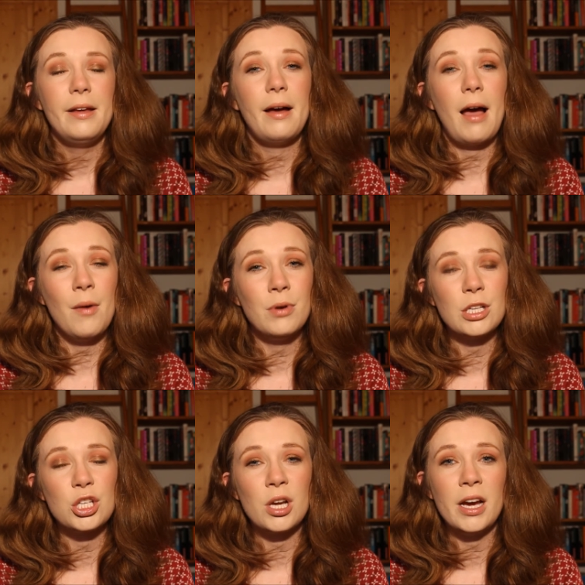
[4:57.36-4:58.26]
was
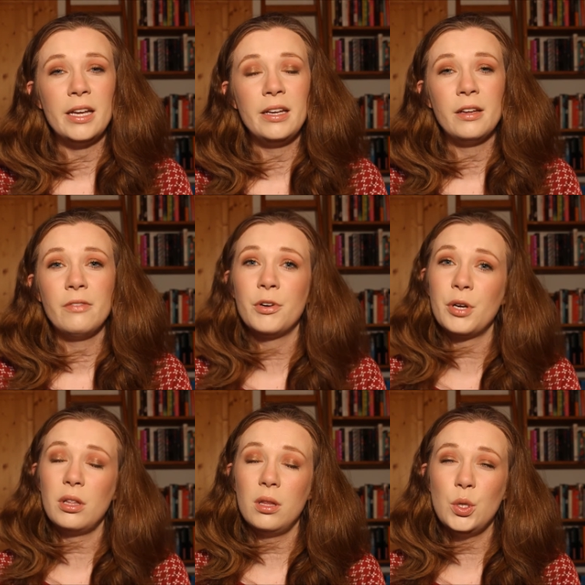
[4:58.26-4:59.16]
shining very
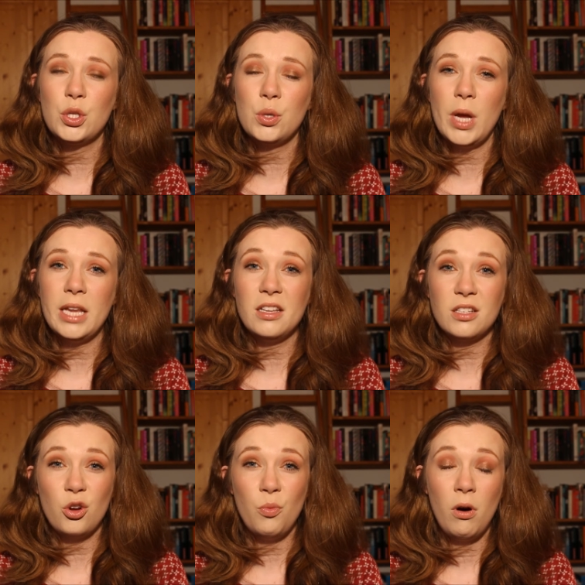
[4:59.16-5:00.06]
close to a
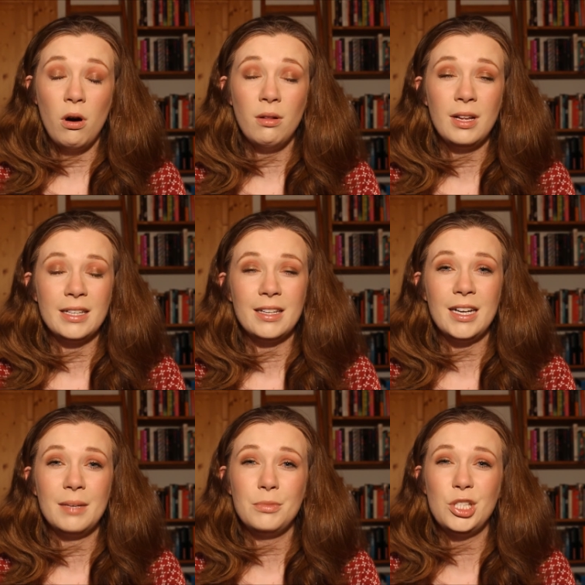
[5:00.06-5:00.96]
disco ball, and
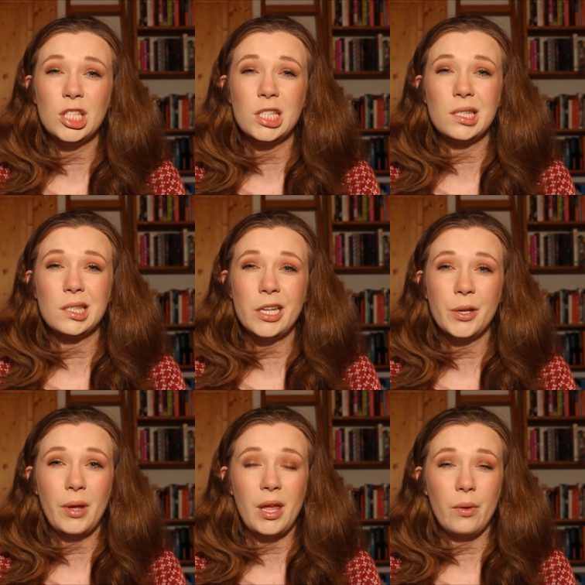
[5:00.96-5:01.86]
I'm just not
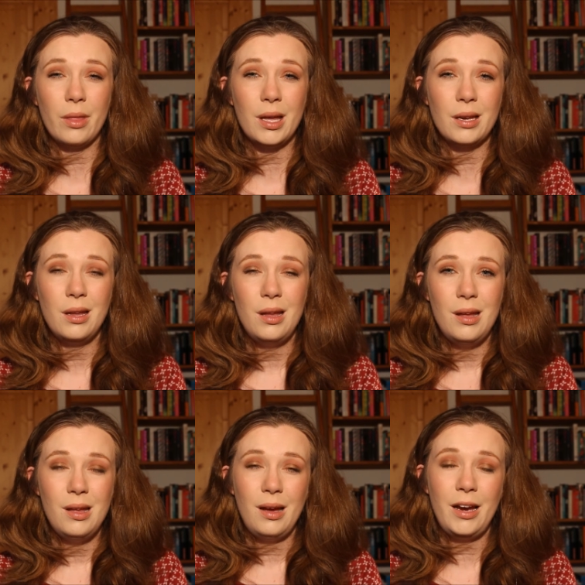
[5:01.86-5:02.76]
okay with that.
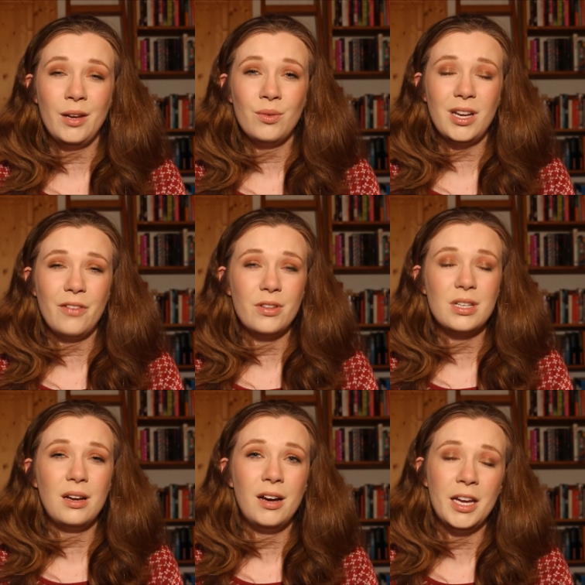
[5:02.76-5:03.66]
I don't have the
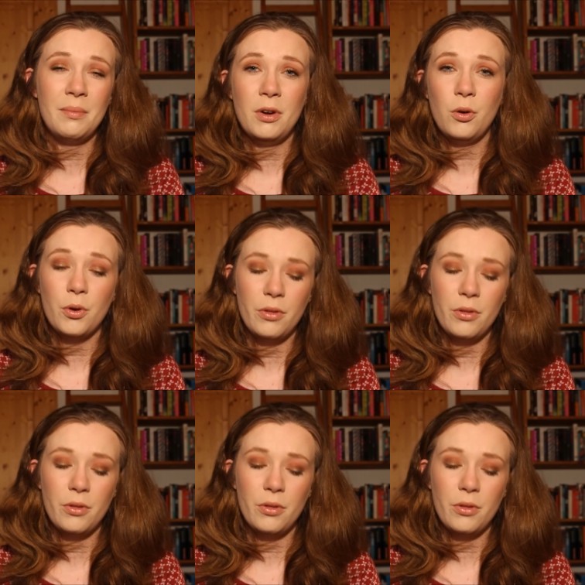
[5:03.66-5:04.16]
time or